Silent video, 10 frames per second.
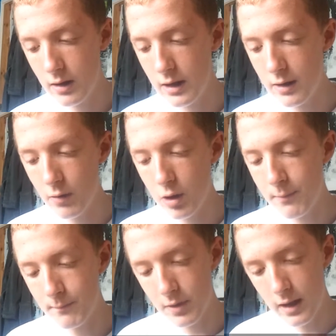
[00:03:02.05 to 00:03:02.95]
later on.
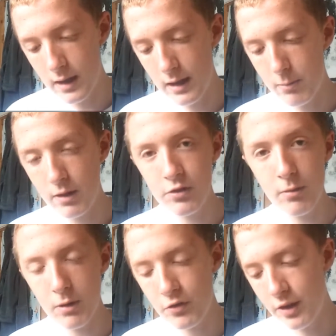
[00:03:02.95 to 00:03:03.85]
Next
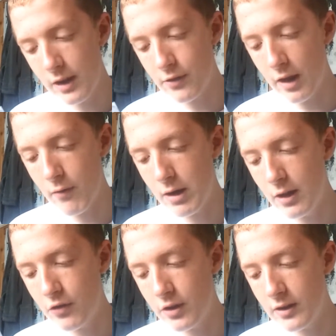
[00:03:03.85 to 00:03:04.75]
thing I want to say is that a
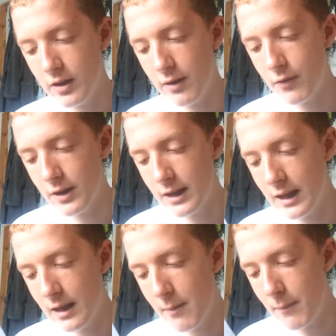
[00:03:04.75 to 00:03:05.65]
release date for the
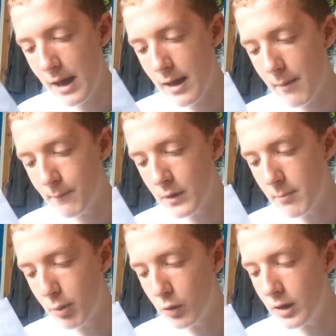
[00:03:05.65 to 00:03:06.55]
game
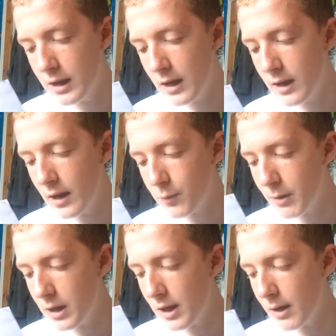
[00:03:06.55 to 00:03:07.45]
Baldur has
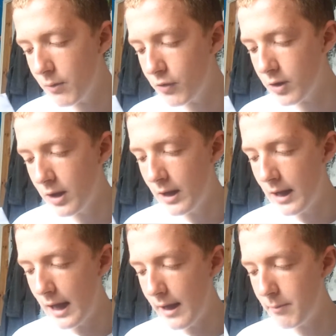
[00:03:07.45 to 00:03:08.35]
been announced.
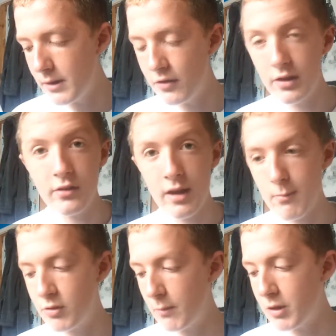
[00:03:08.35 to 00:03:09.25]
This is
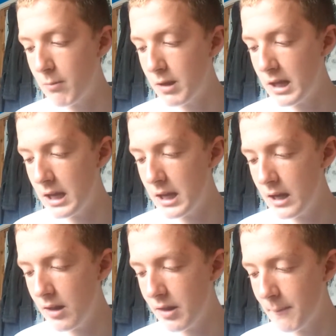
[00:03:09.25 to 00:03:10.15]
September the
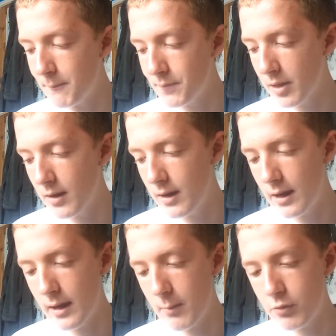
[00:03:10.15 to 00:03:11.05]

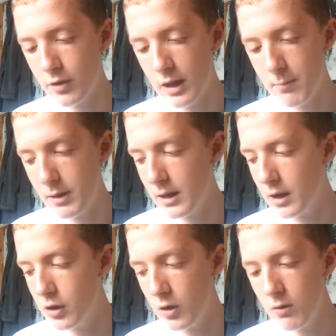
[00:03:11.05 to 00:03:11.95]
18th. So that'd be
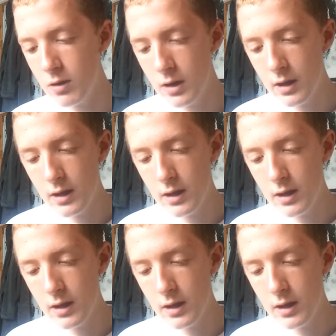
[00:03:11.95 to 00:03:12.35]
cool.